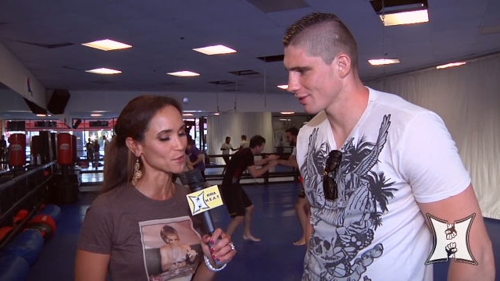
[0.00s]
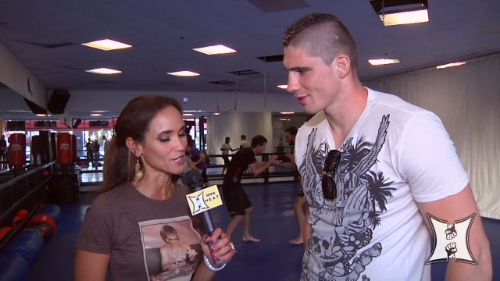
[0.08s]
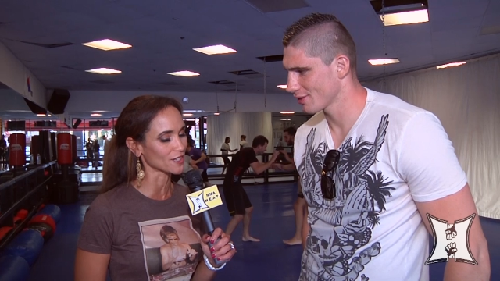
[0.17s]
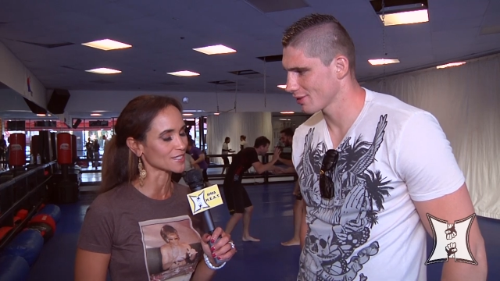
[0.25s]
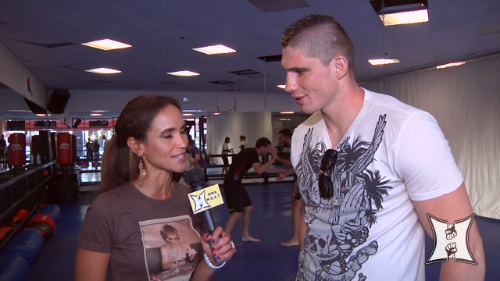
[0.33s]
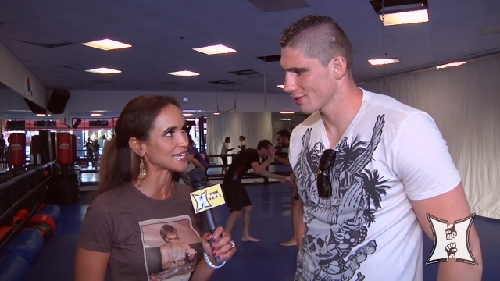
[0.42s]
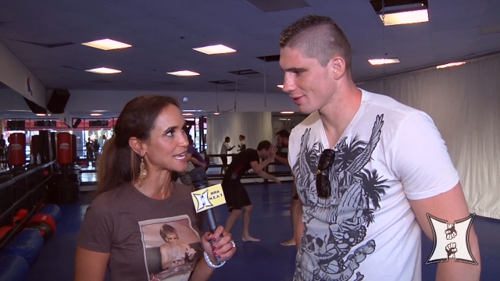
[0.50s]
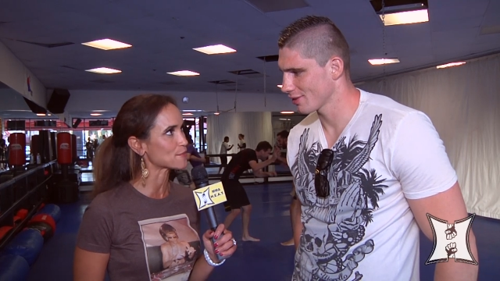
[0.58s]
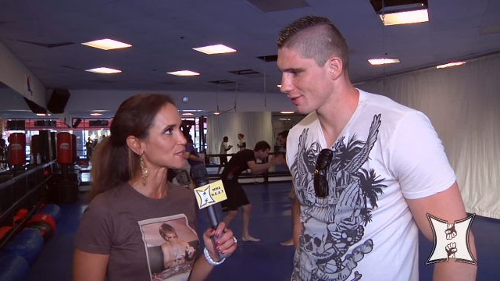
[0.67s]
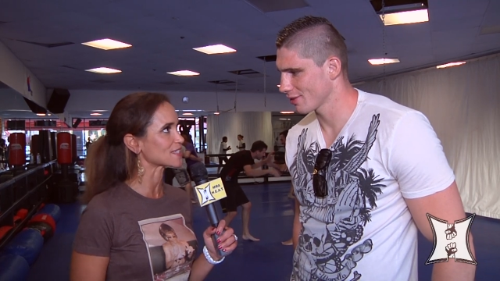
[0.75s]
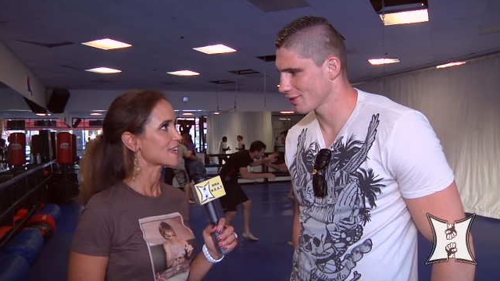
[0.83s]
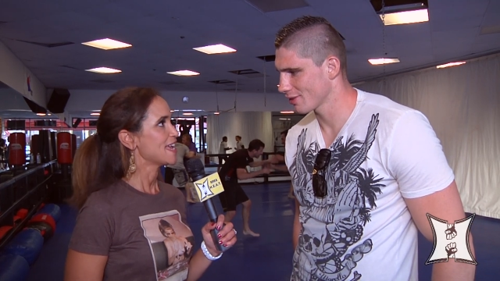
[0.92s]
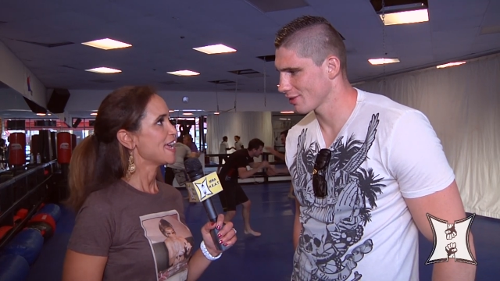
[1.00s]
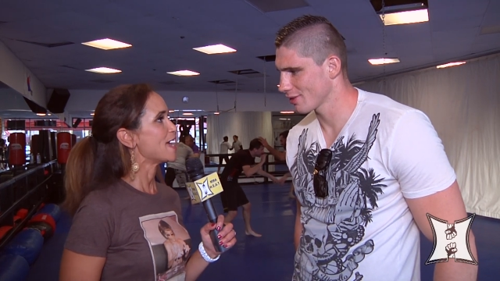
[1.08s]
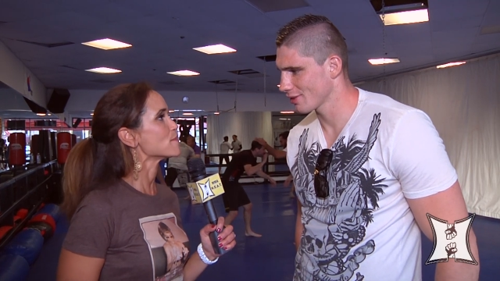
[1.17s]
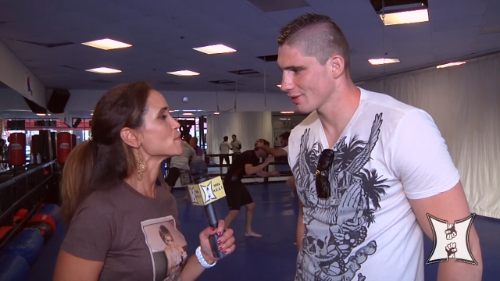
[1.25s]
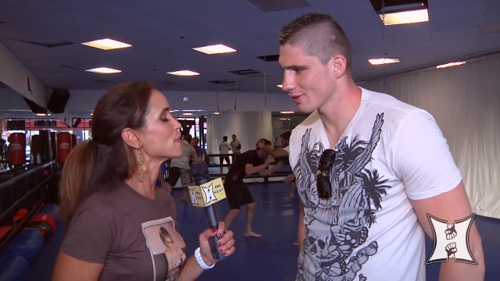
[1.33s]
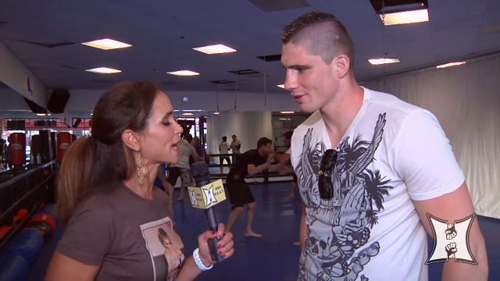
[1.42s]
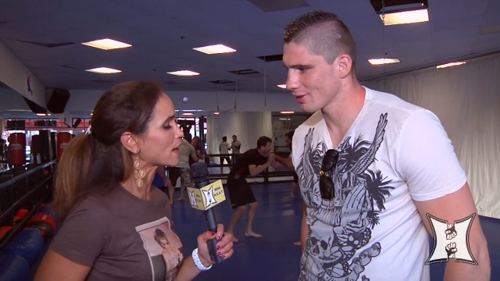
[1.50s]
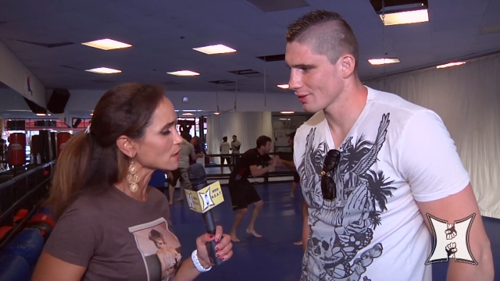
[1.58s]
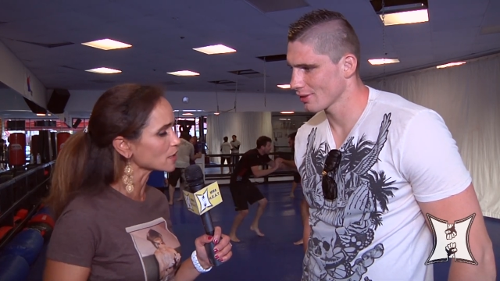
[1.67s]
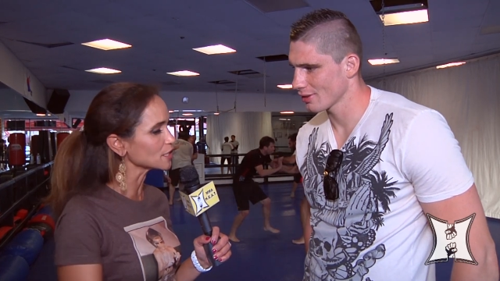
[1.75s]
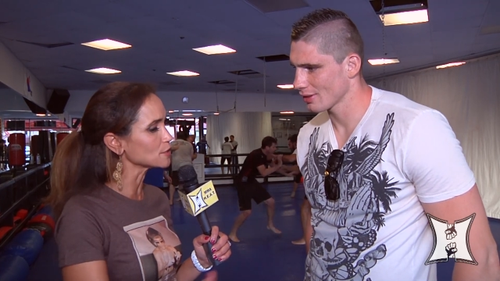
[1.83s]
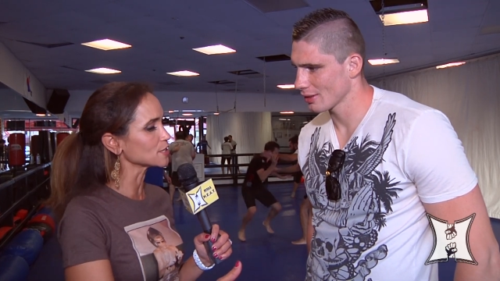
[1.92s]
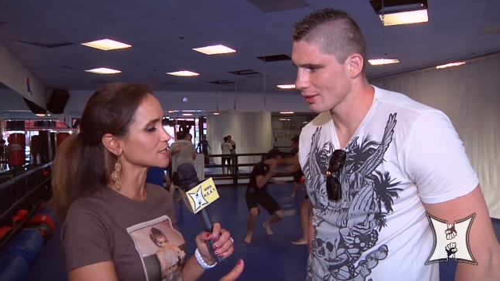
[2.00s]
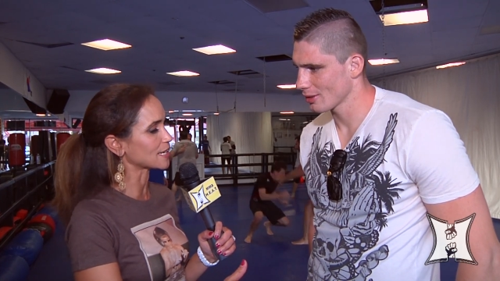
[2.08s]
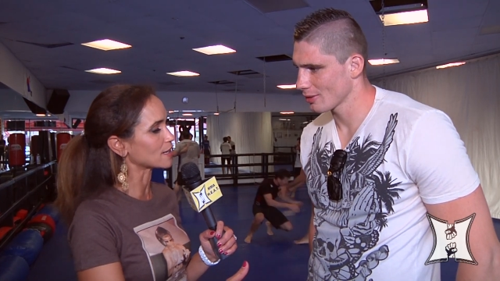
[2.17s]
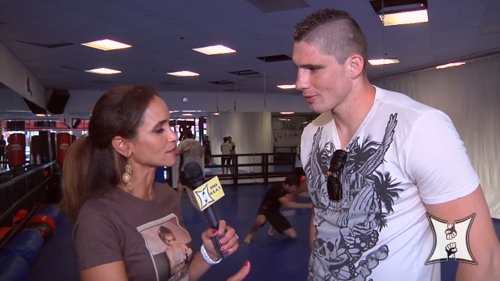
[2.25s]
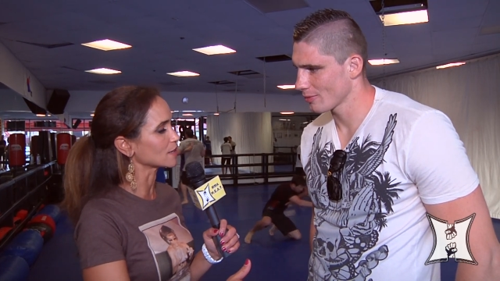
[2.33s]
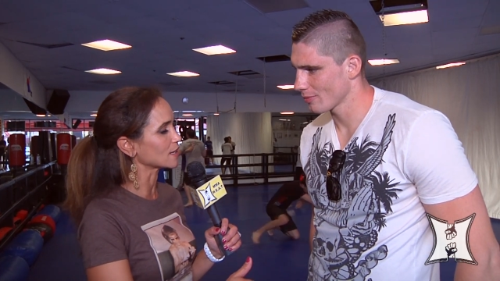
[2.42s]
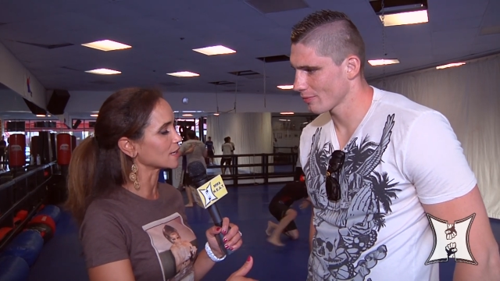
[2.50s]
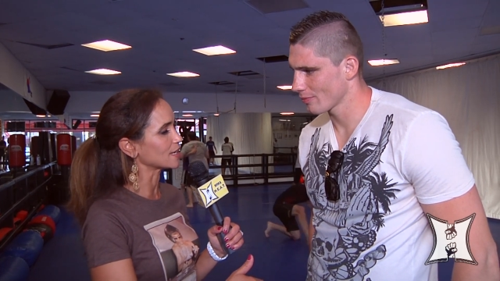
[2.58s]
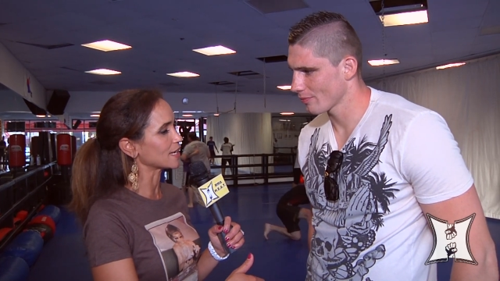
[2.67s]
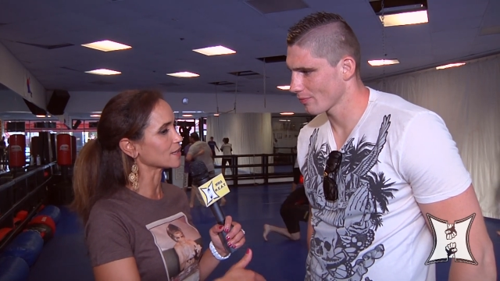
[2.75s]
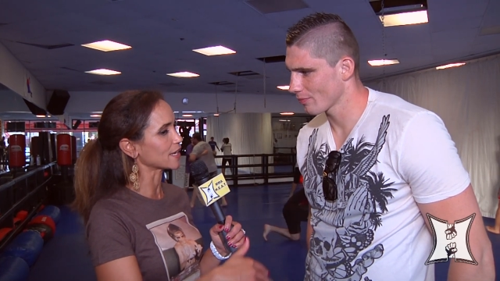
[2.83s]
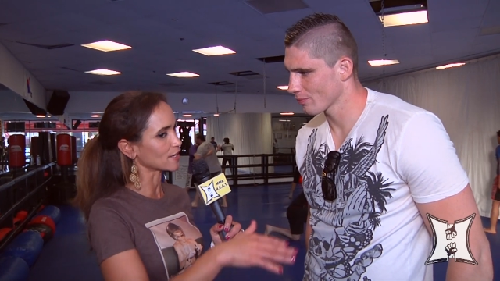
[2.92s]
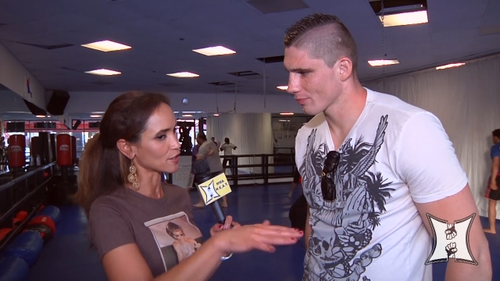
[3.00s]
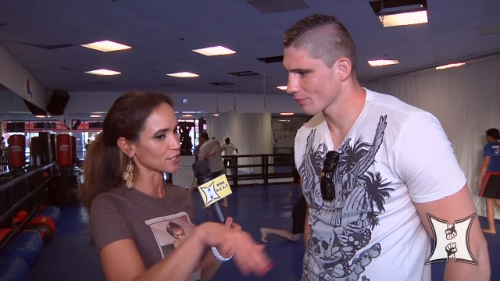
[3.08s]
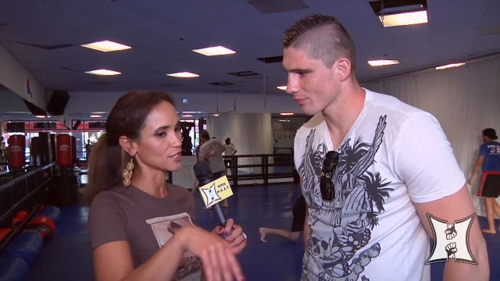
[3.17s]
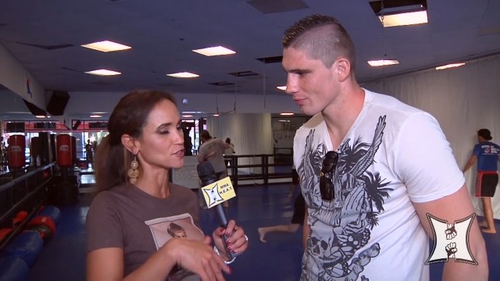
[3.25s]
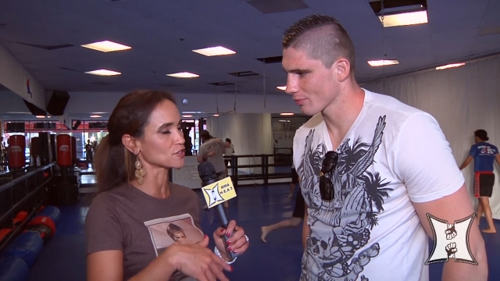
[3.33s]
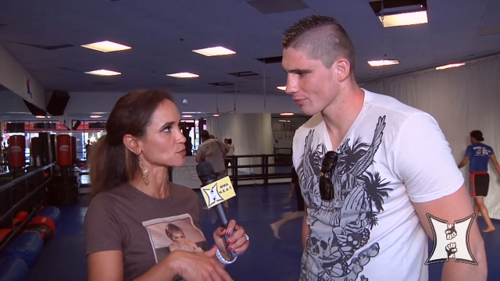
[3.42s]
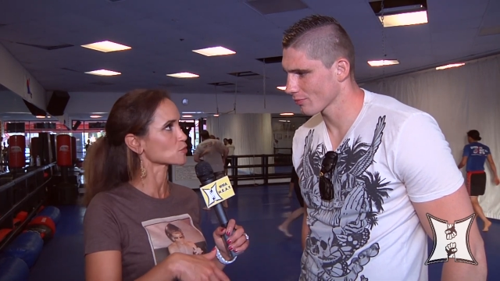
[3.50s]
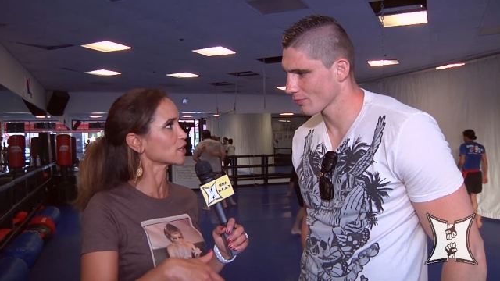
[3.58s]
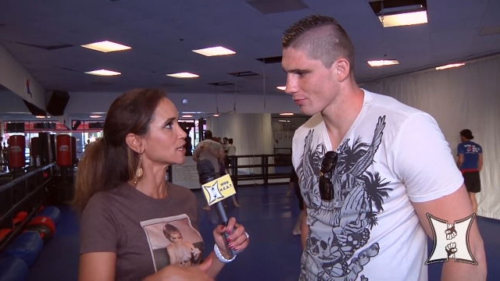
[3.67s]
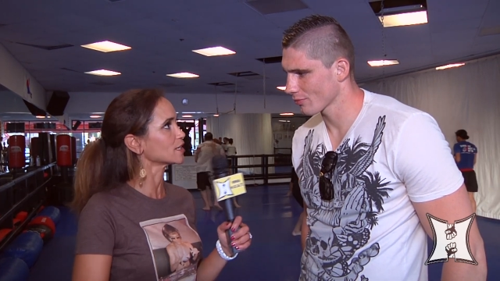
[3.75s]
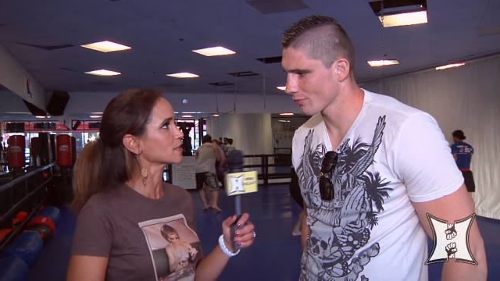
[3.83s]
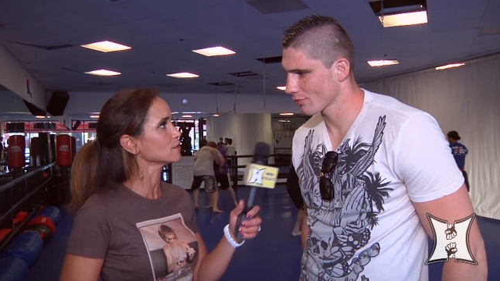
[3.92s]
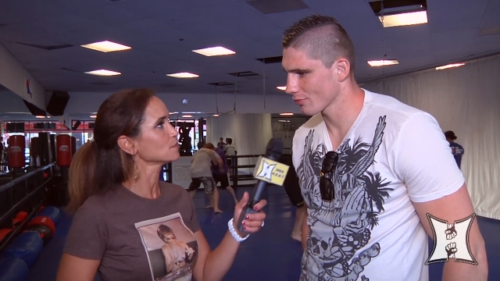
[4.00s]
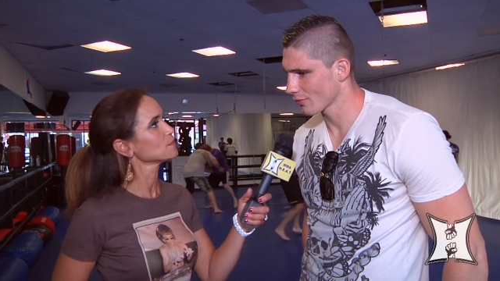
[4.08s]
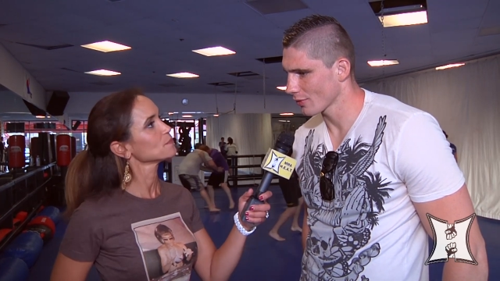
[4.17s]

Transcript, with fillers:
Speaker 1: So we're here at Dynamix MMA. How long are you in town uh, in LA, and are you going to do some training here?